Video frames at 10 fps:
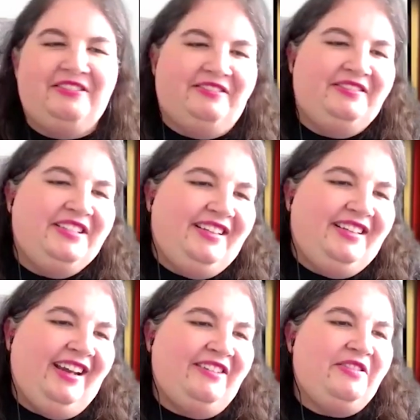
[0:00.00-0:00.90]
Cool.
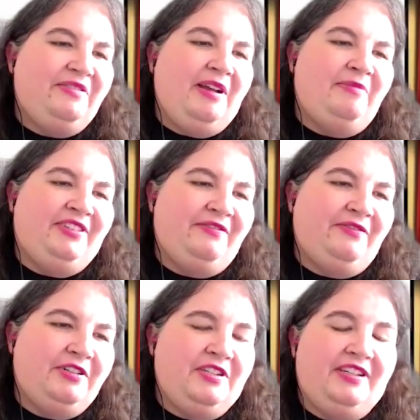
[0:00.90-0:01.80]
Yeah, well, I'm
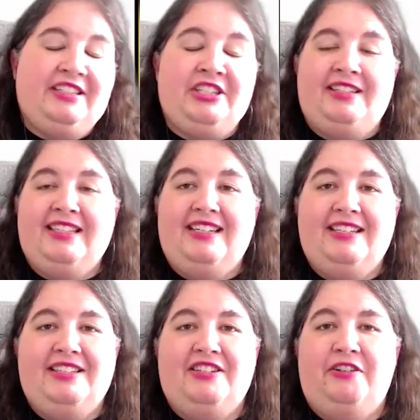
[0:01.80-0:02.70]
looking forward to it. Jen
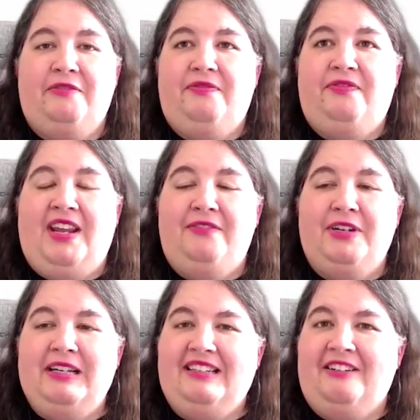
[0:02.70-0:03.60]
said it's her
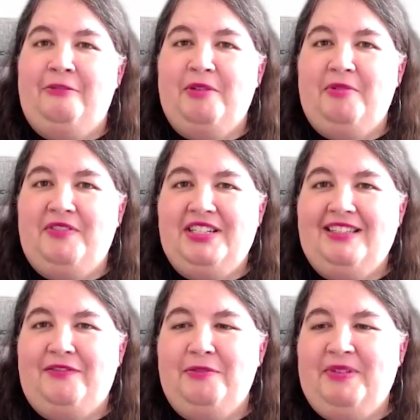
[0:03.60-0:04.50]
favorite Hallmark movie
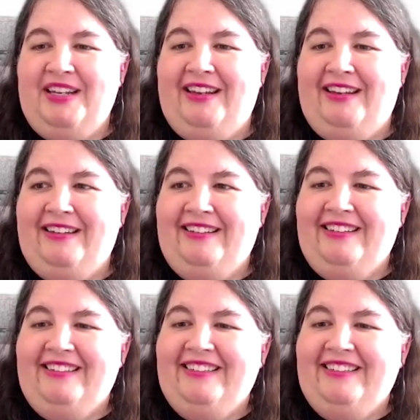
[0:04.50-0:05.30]
she's ever been in.